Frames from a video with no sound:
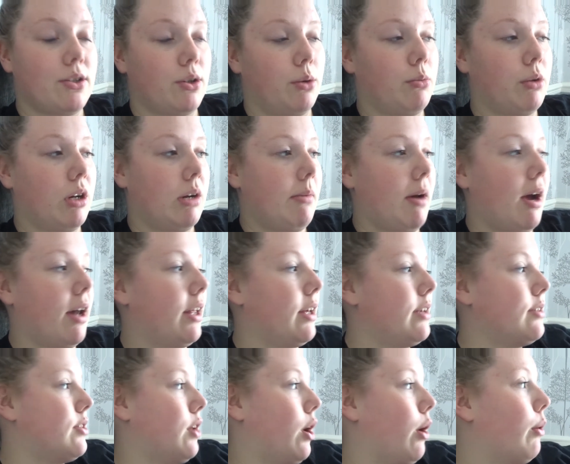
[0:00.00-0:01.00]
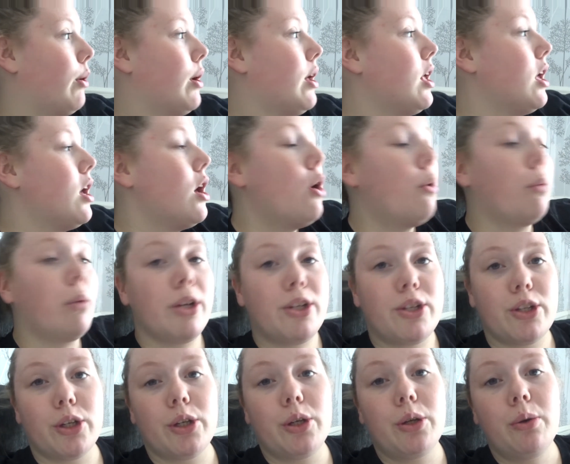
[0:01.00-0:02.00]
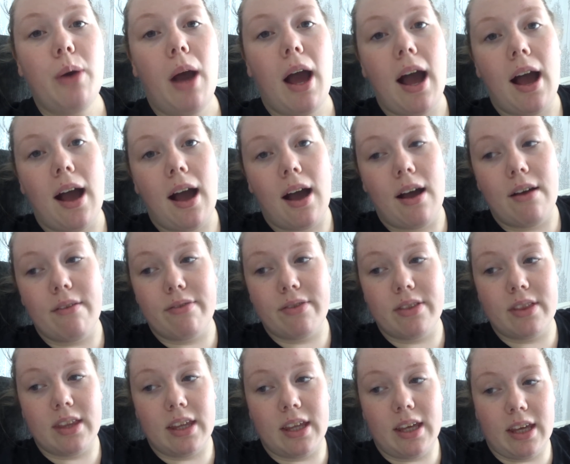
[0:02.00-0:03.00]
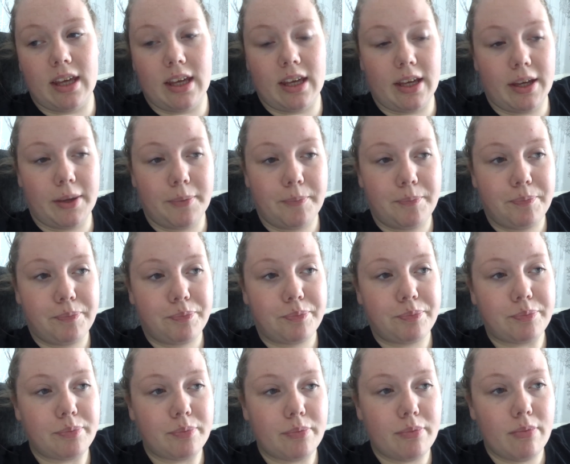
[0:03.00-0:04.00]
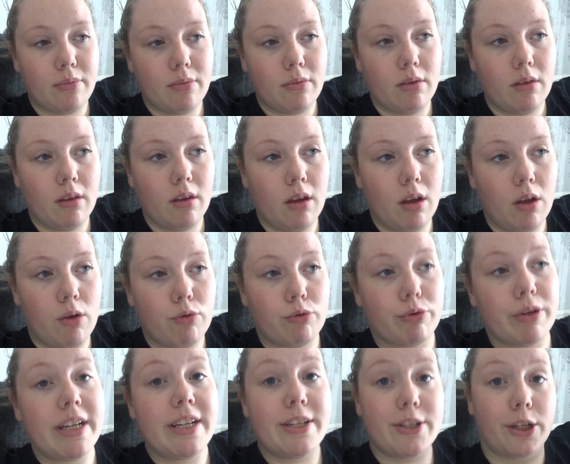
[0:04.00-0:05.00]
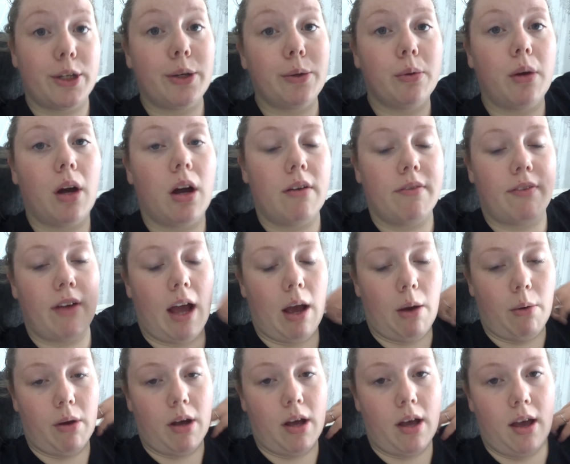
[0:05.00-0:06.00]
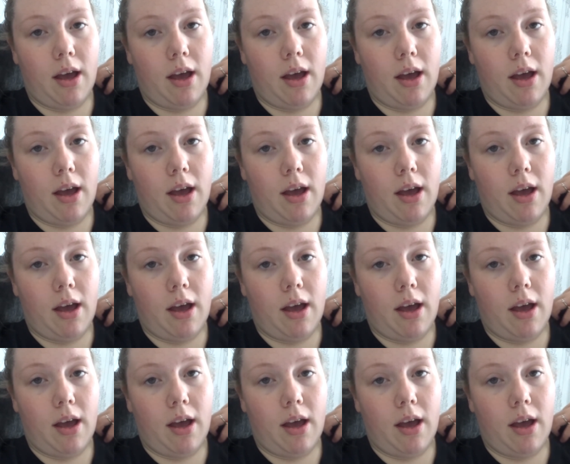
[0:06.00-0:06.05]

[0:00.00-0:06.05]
Don't worry about it. So we do have the redo of our